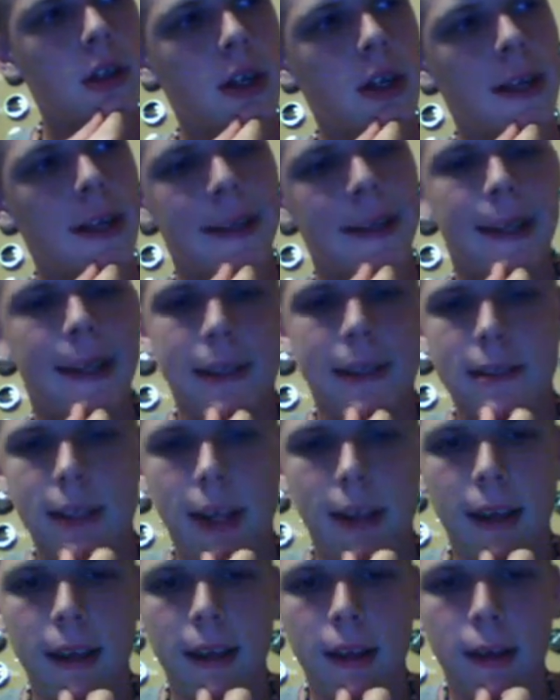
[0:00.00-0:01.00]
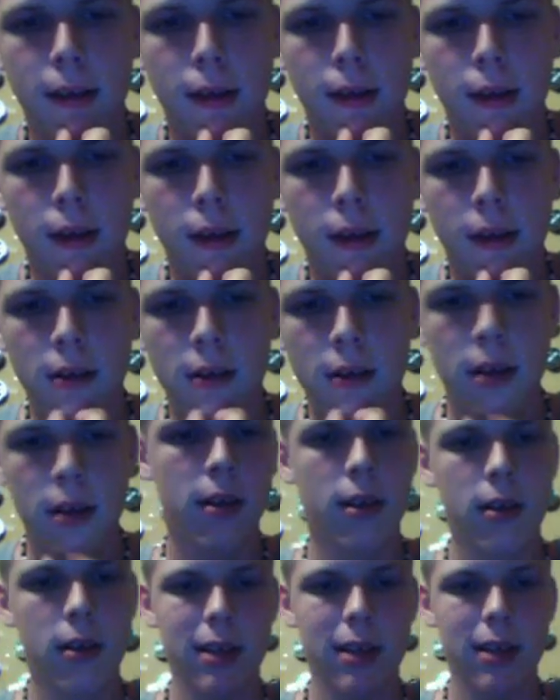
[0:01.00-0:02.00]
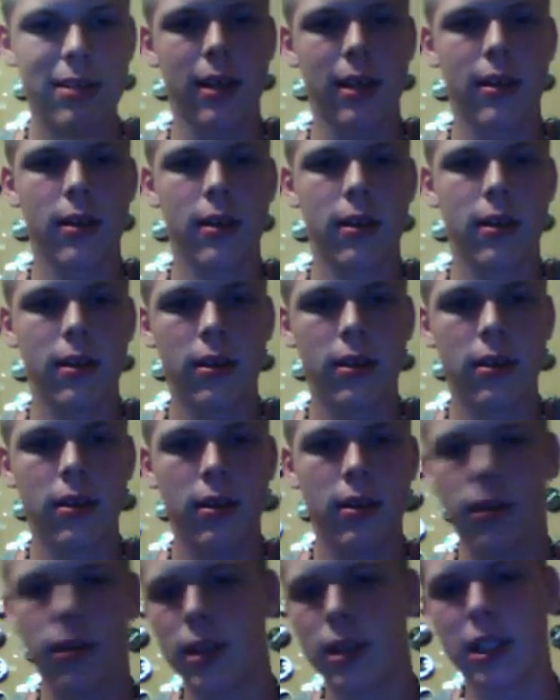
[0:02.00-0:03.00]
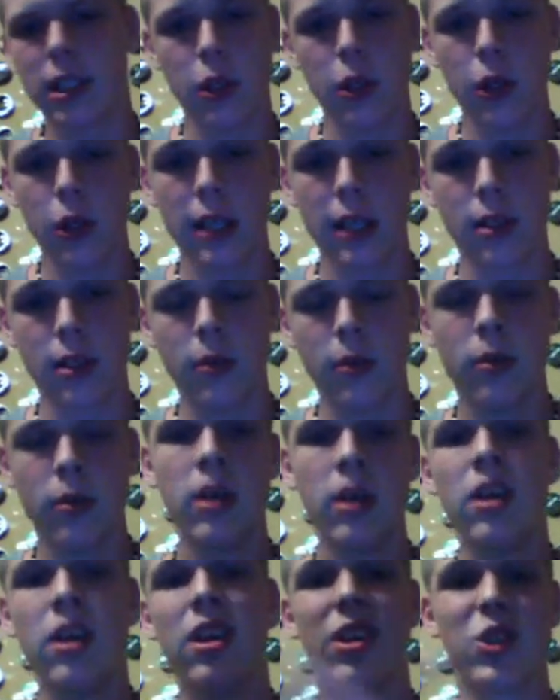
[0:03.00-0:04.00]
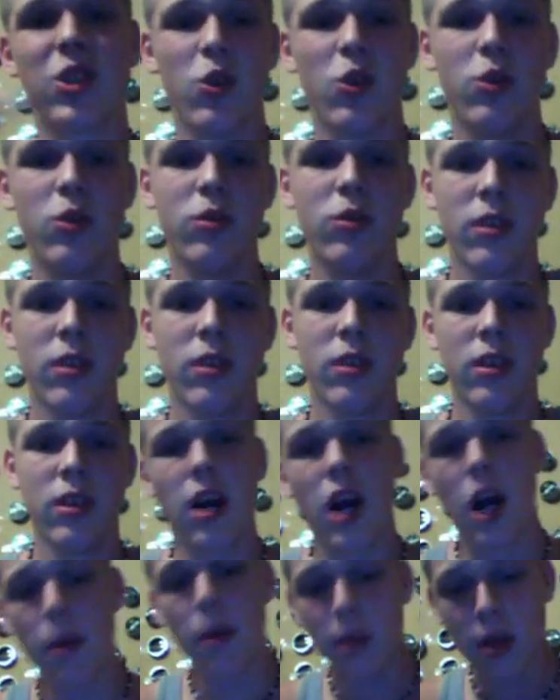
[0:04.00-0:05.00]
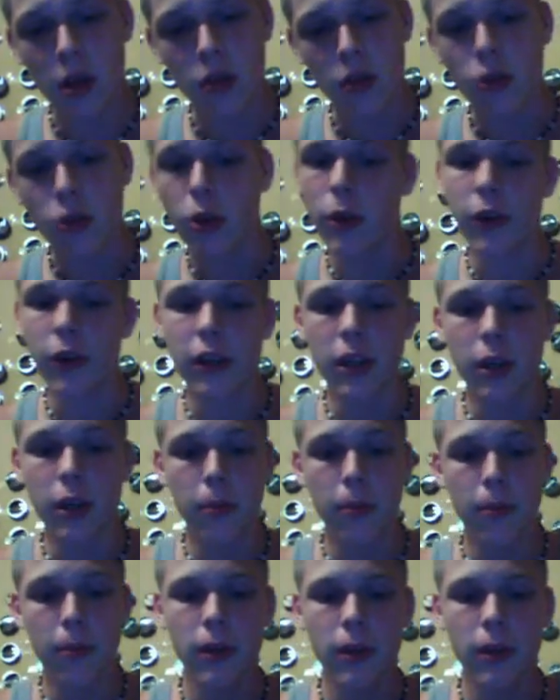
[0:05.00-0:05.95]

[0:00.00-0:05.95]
and then that's it. That's it. That's all you guys know. So I'm gonna throw in a